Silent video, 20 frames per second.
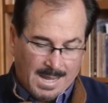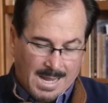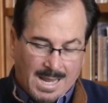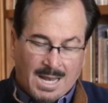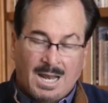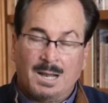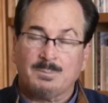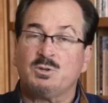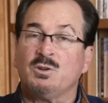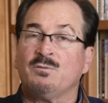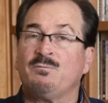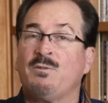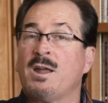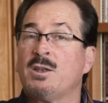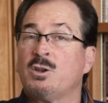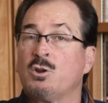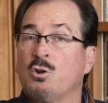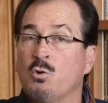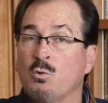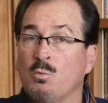It helps you
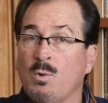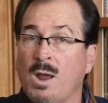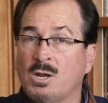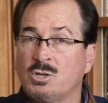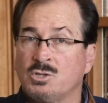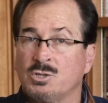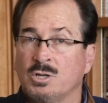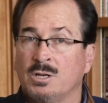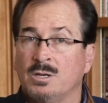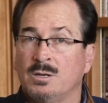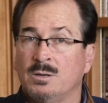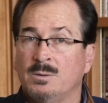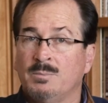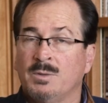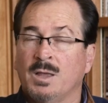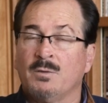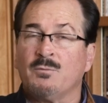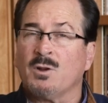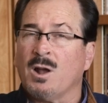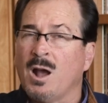find correction.
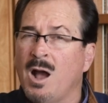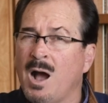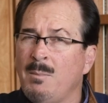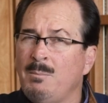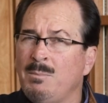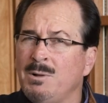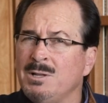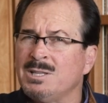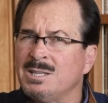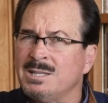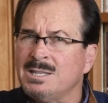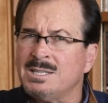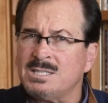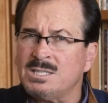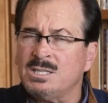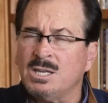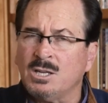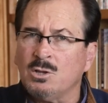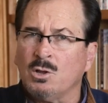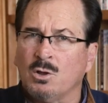If you're humble to
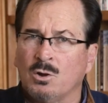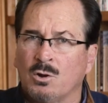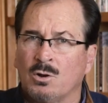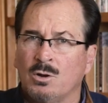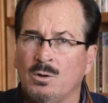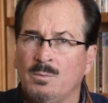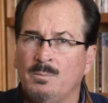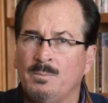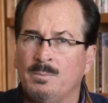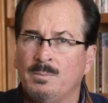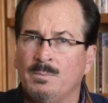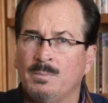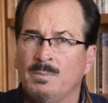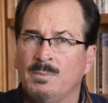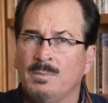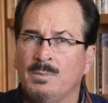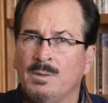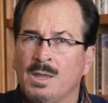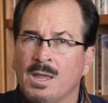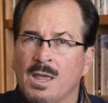listen and learn,
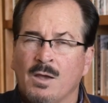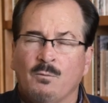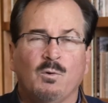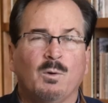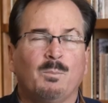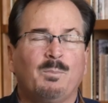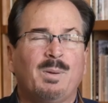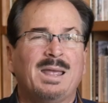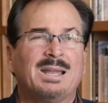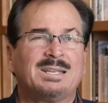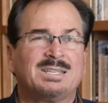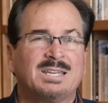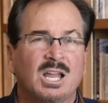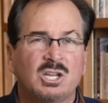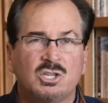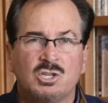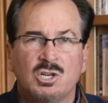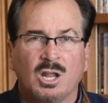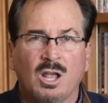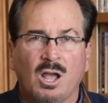if we'll pay
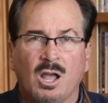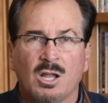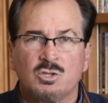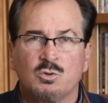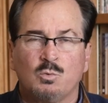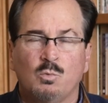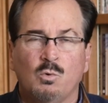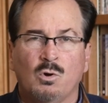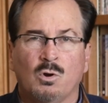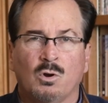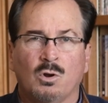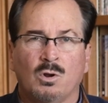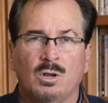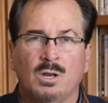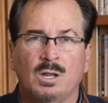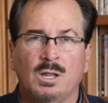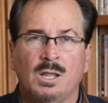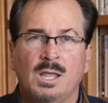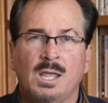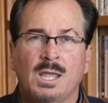attention to God's
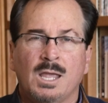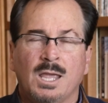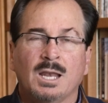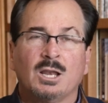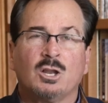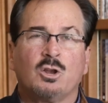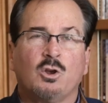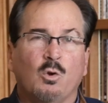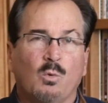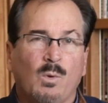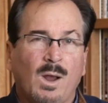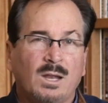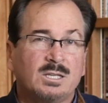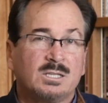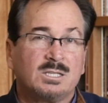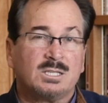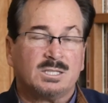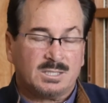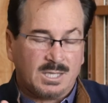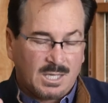Word, it'll correct
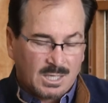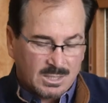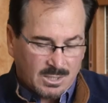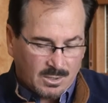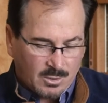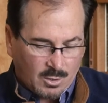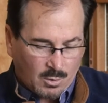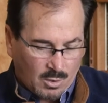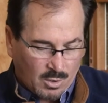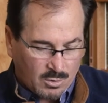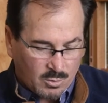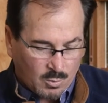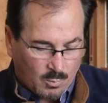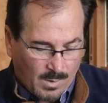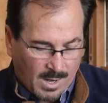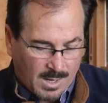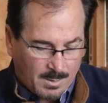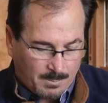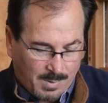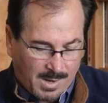us and set us on the, on the
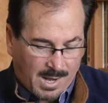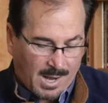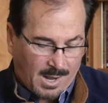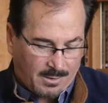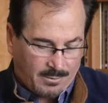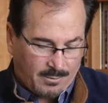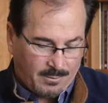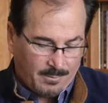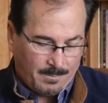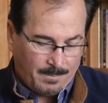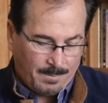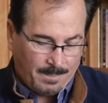right path.